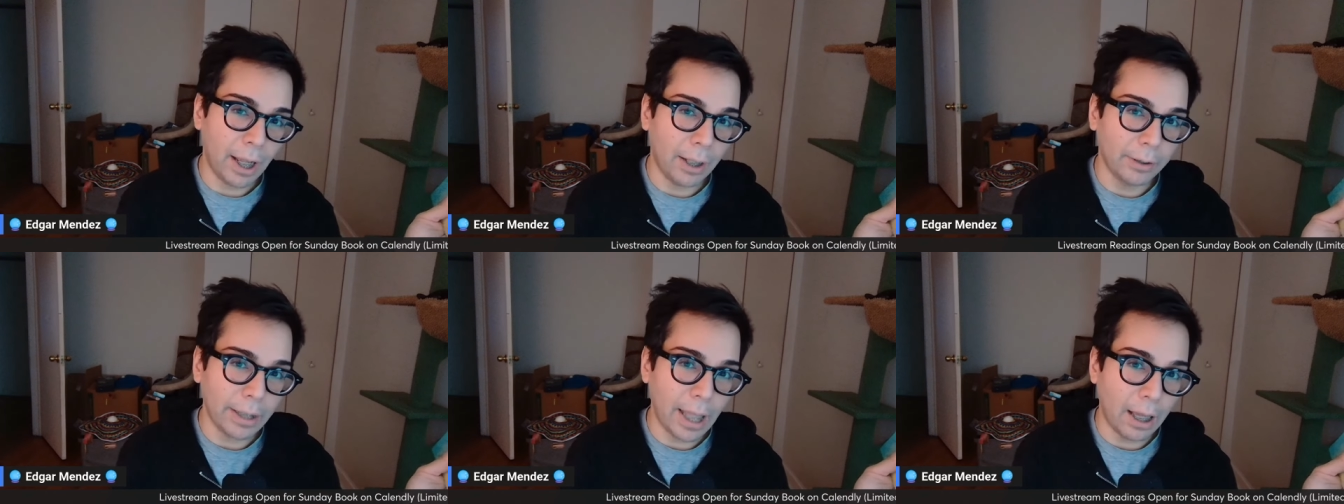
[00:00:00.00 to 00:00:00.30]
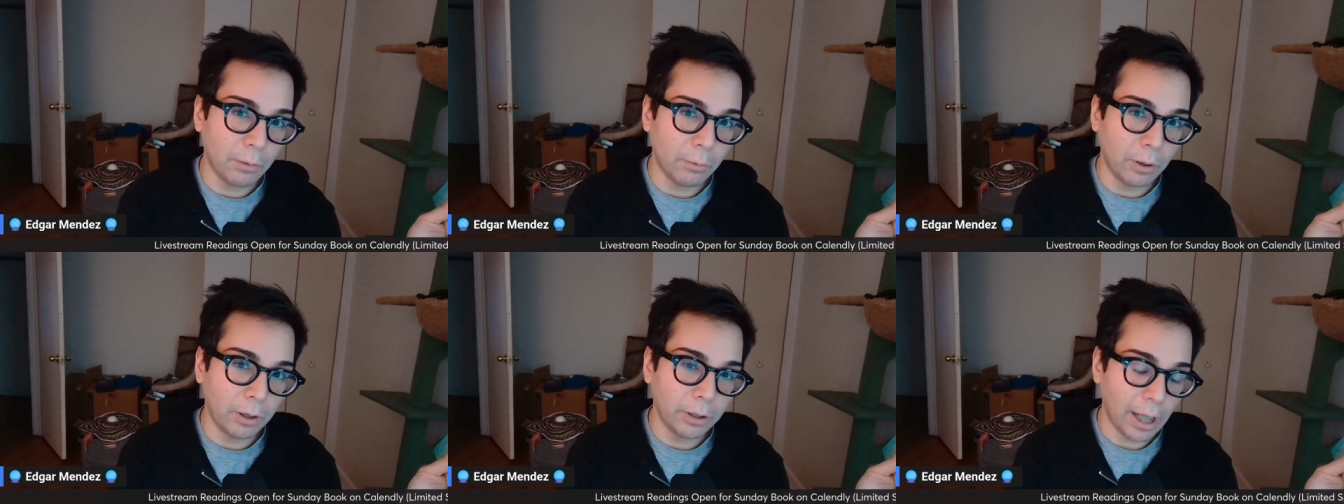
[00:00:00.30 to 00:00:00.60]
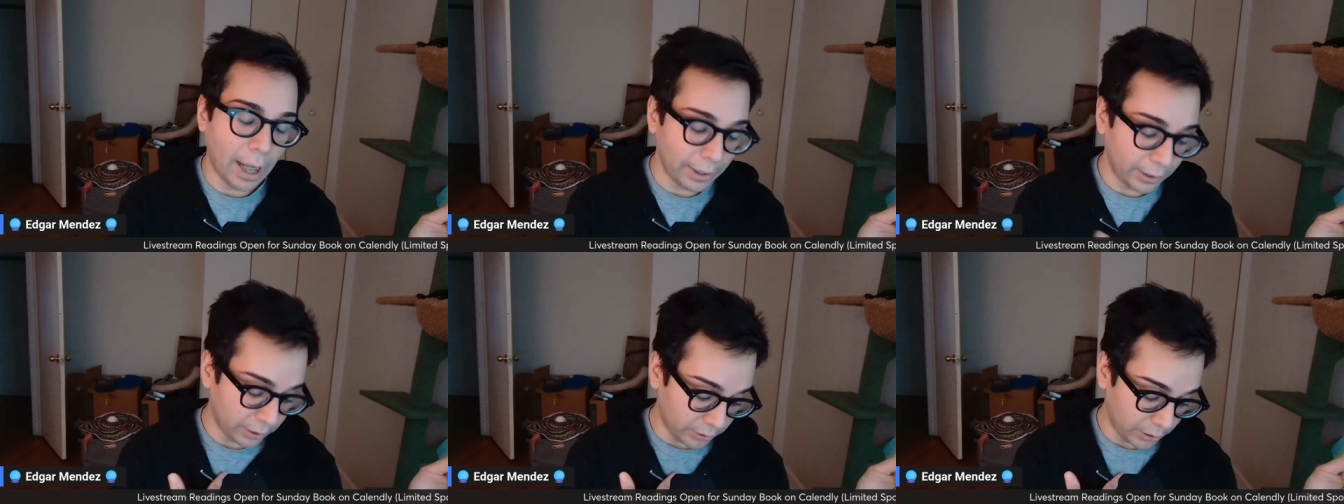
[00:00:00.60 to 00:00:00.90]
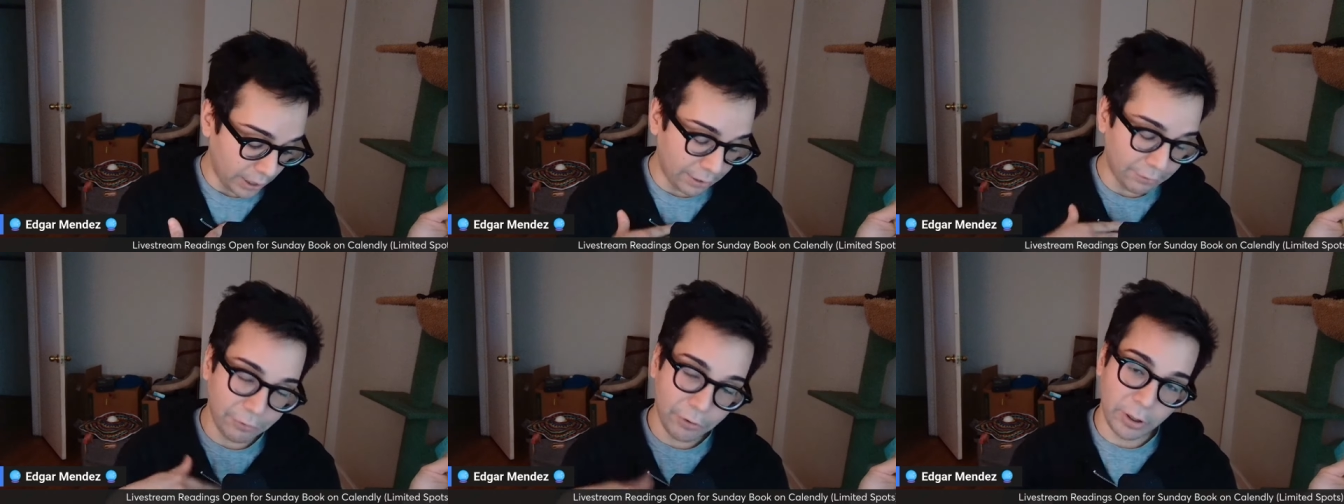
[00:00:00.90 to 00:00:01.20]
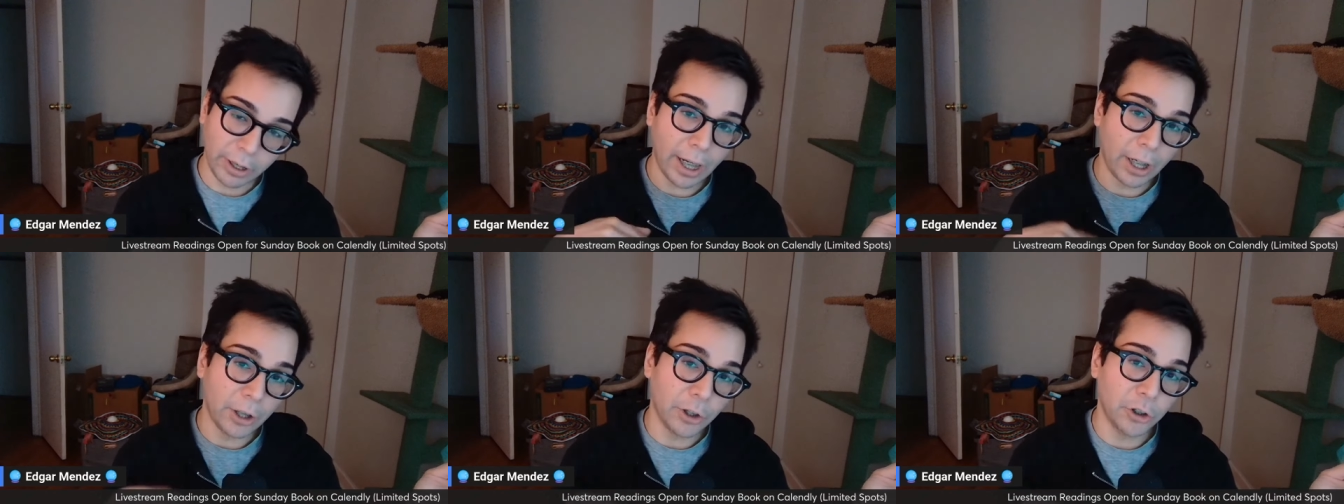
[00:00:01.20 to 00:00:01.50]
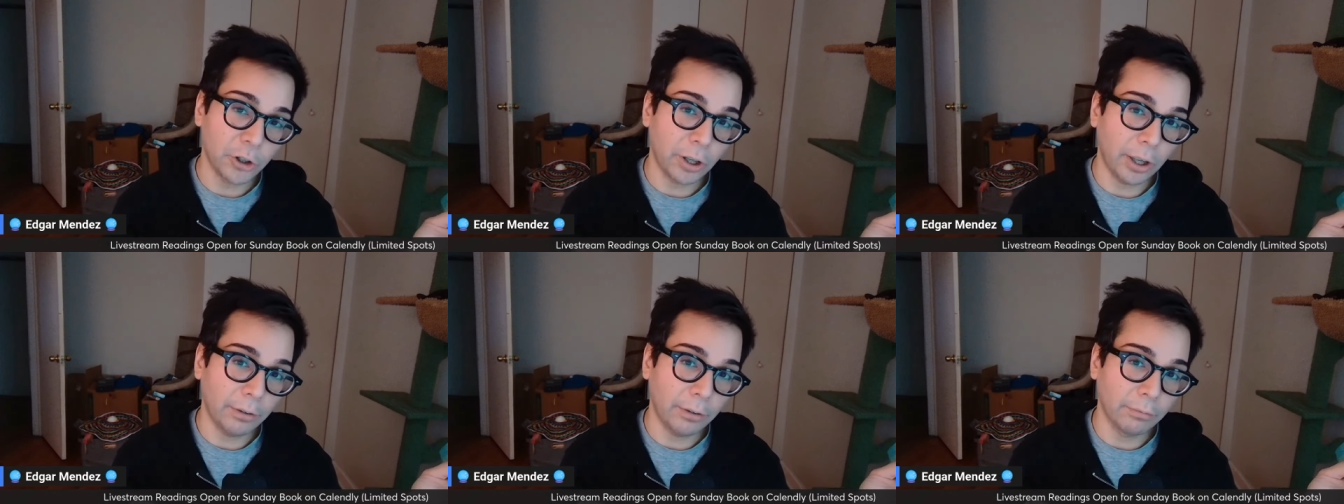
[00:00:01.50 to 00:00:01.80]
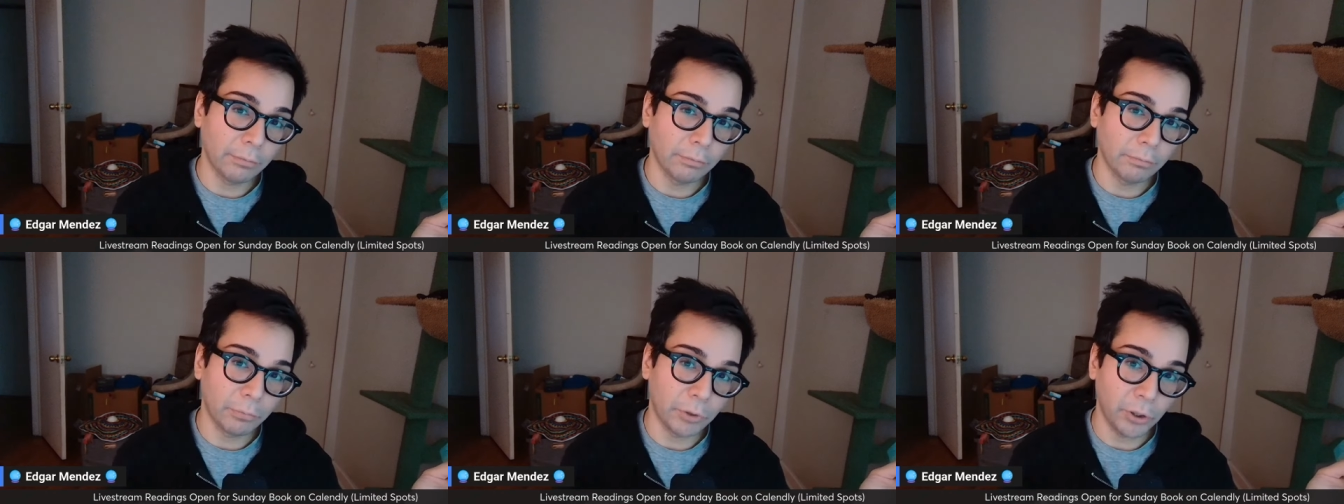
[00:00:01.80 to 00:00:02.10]
on that one. I just, I feel like I shouldn't
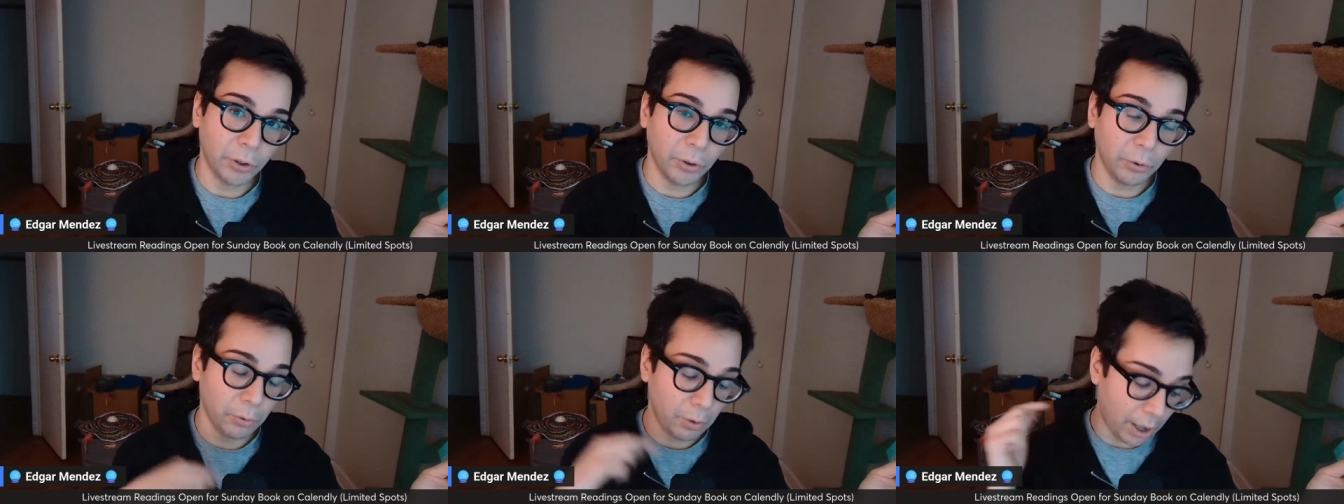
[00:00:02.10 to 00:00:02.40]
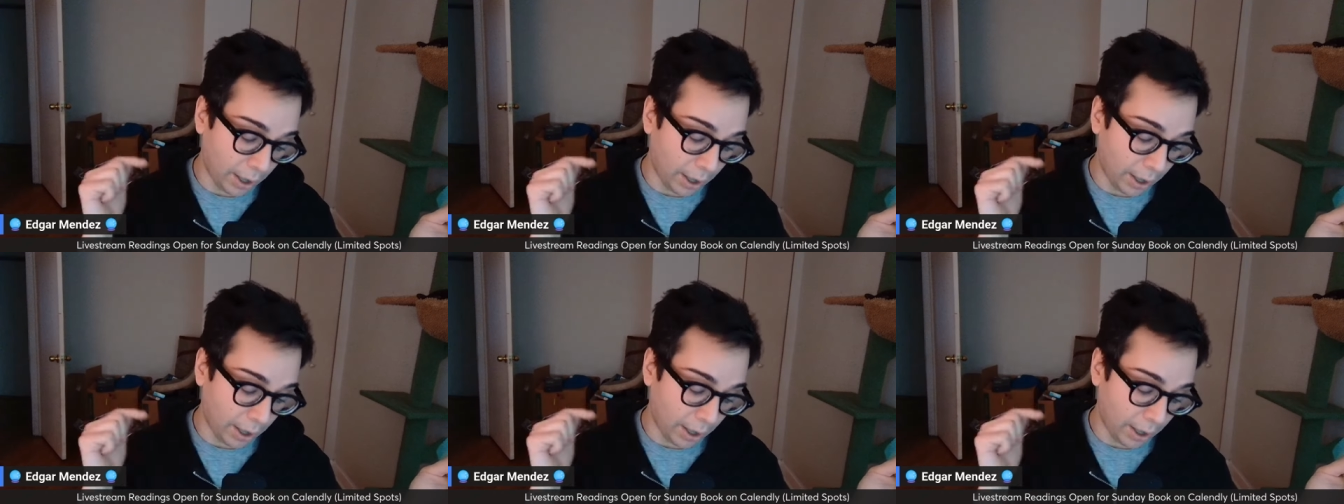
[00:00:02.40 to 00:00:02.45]
too.